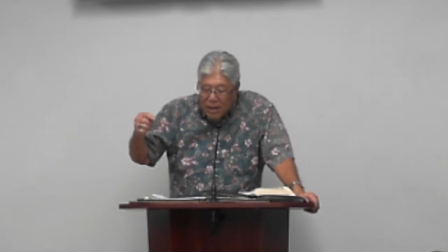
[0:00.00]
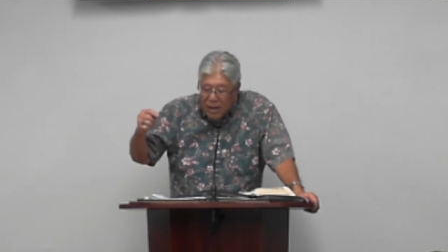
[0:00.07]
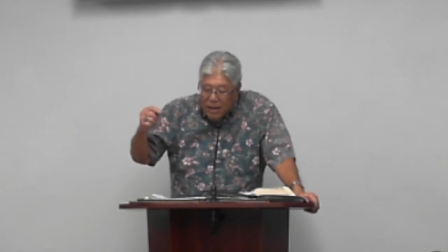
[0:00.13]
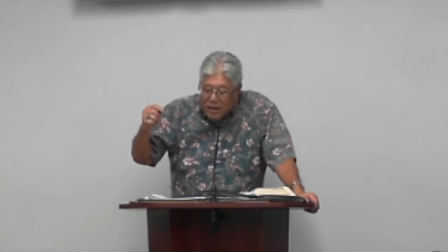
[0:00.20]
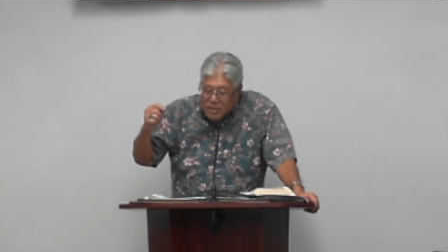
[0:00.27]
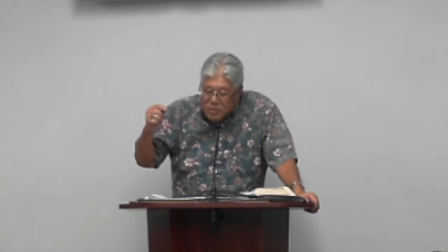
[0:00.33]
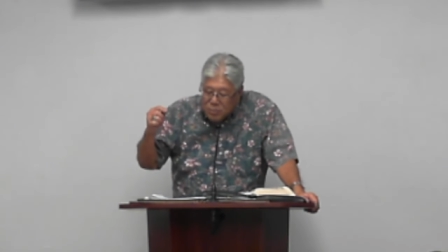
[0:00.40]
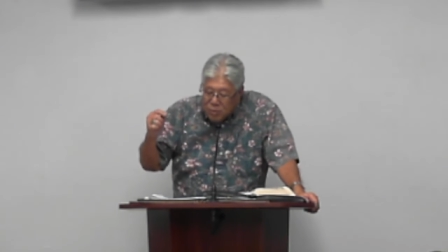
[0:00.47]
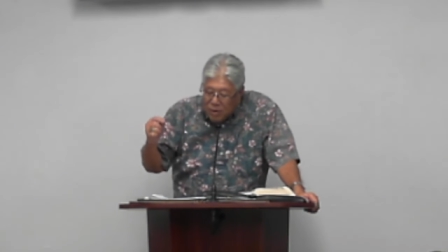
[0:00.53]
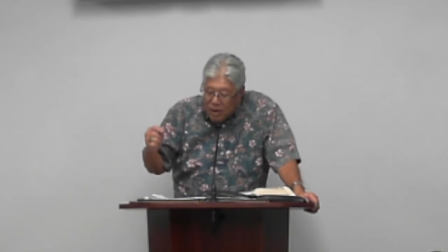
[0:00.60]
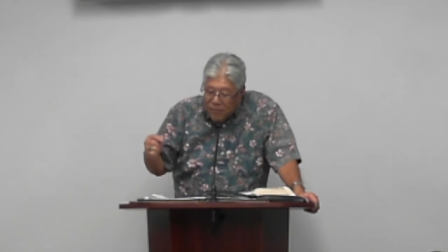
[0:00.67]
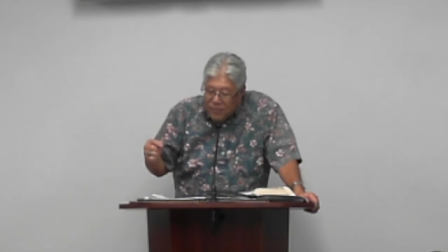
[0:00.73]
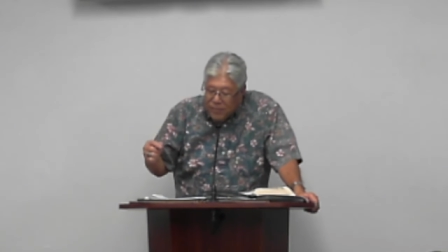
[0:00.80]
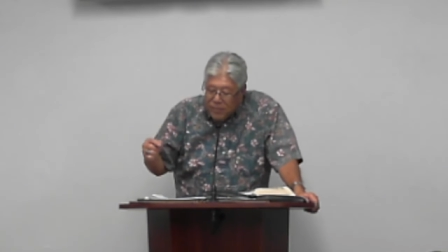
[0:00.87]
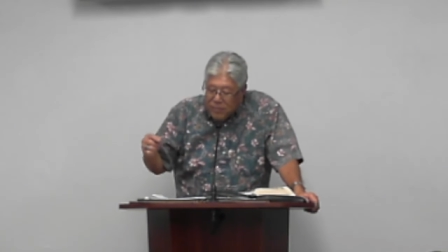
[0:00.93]
and it's
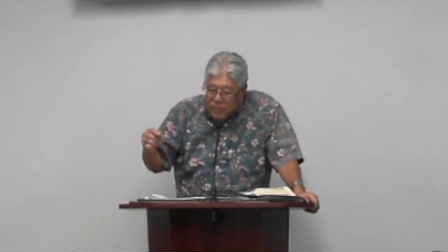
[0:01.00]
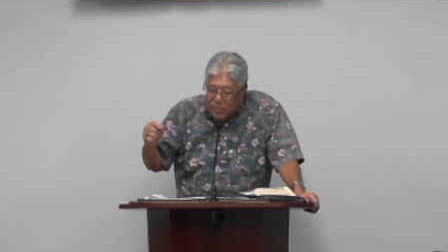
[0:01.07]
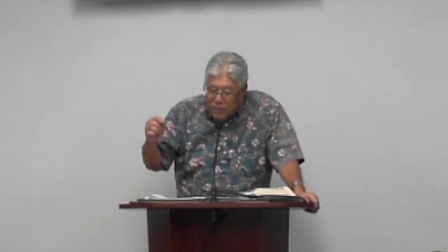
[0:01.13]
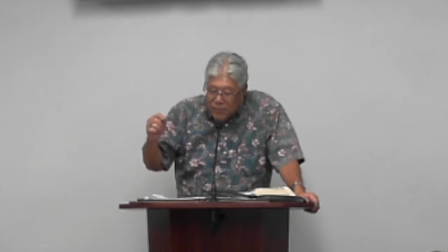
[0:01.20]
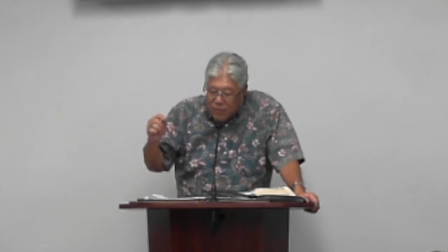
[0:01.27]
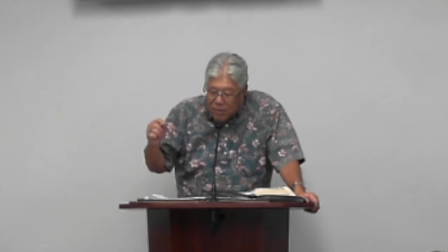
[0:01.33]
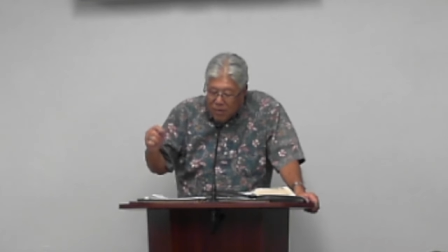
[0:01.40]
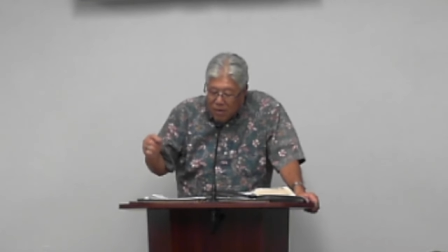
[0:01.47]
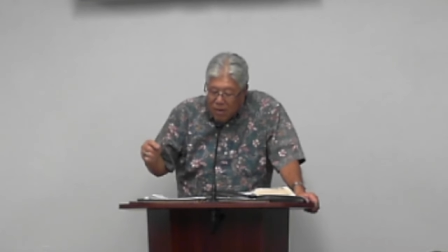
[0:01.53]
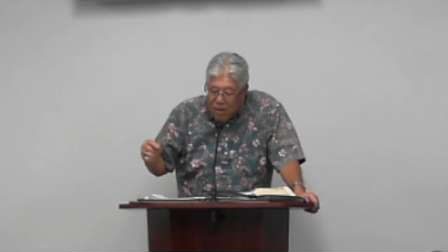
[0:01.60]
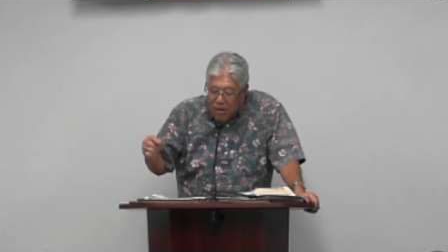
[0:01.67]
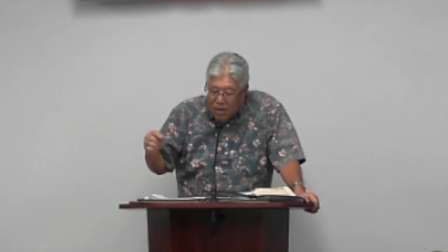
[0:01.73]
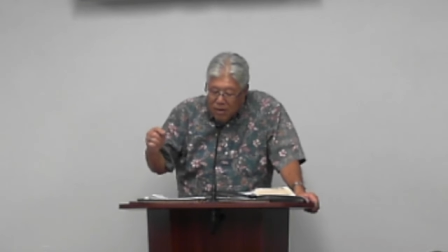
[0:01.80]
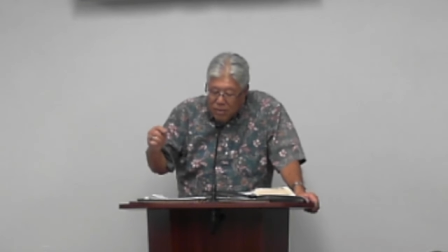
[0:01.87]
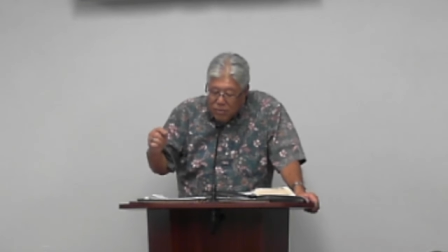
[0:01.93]
profitable for
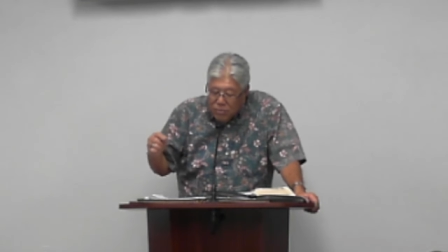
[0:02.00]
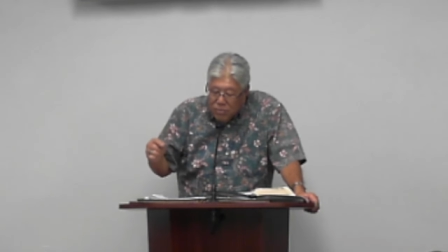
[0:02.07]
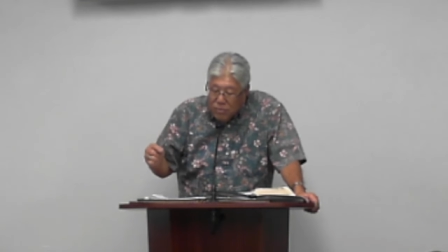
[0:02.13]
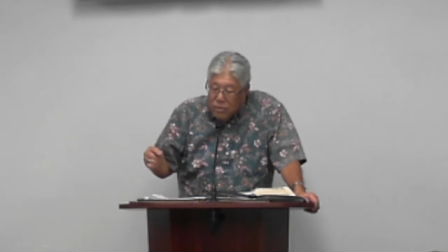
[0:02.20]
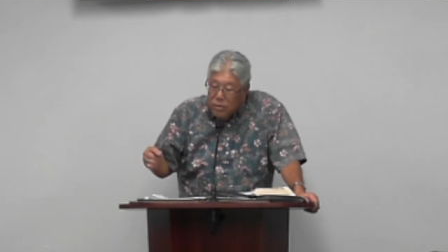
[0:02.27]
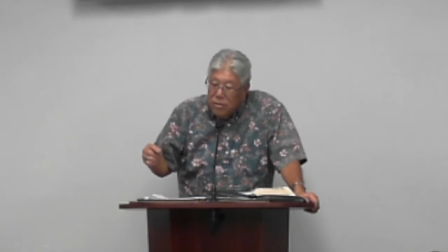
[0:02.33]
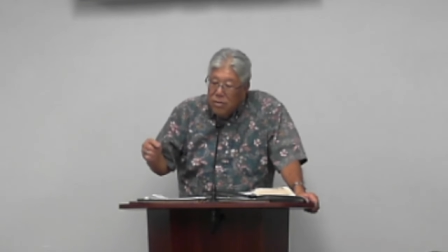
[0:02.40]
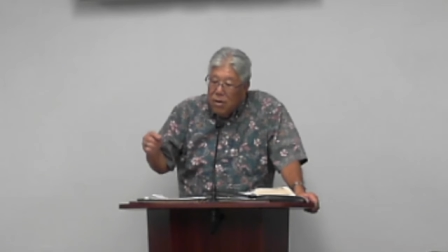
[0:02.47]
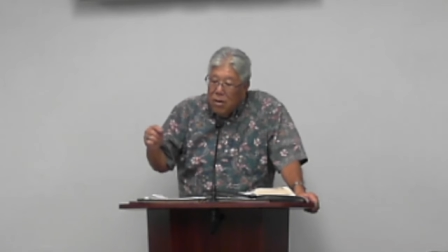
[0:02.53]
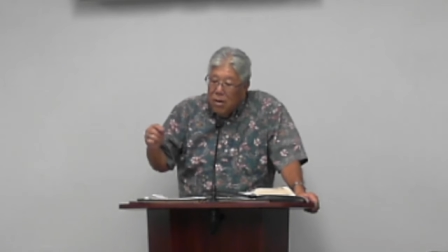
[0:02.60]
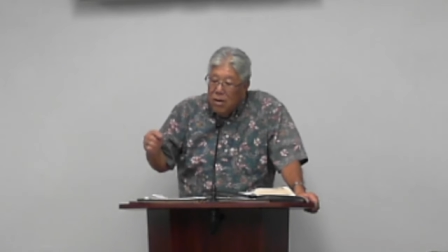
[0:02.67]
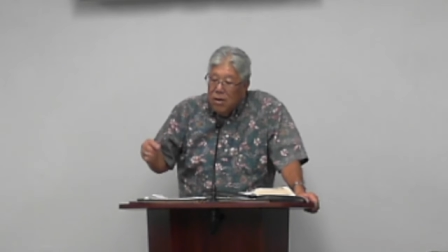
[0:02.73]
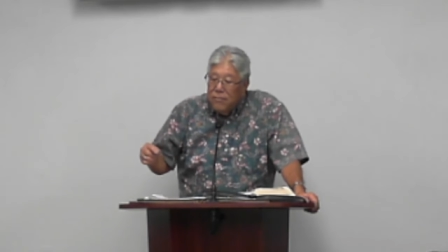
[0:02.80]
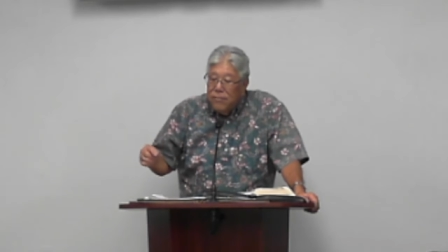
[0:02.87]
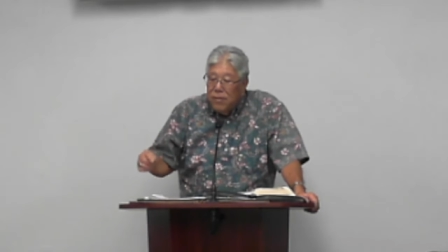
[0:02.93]
all our good,
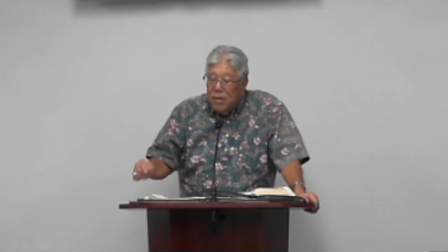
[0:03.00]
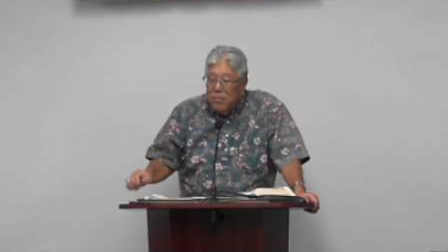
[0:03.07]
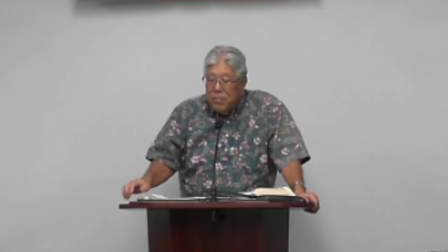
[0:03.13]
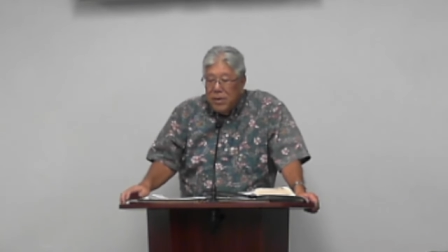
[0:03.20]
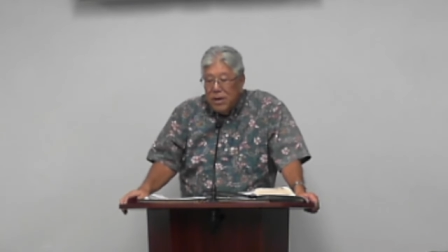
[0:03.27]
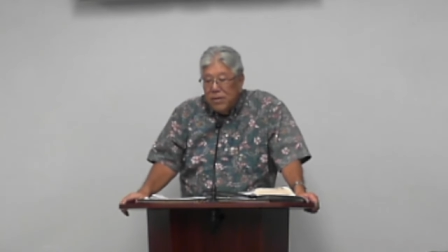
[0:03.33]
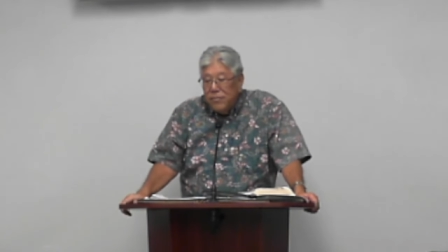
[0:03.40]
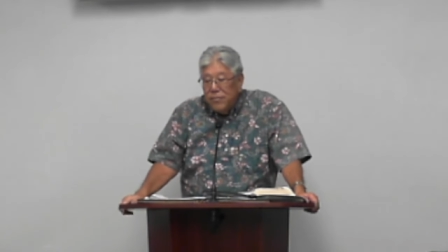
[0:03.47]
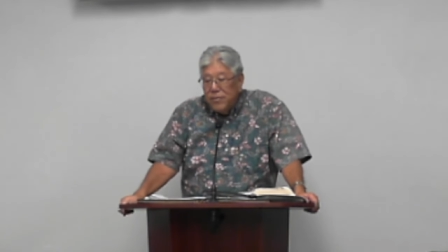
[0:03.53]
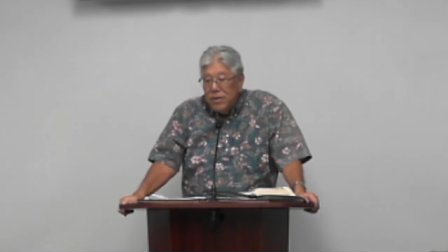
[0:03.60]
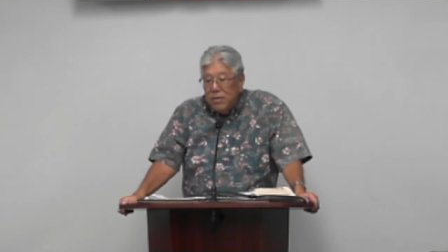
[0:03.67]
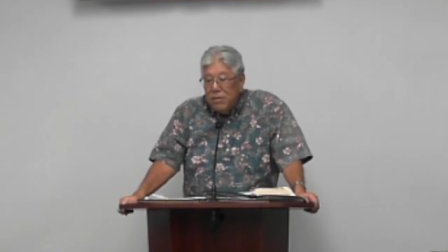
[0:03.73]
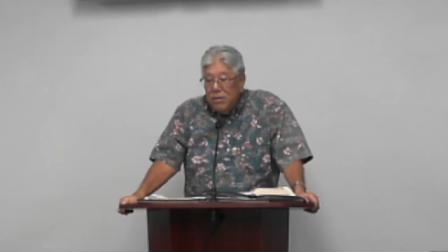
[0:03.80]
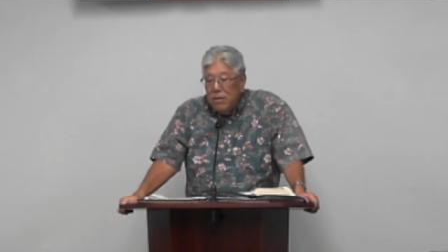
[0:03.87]
all of our benefit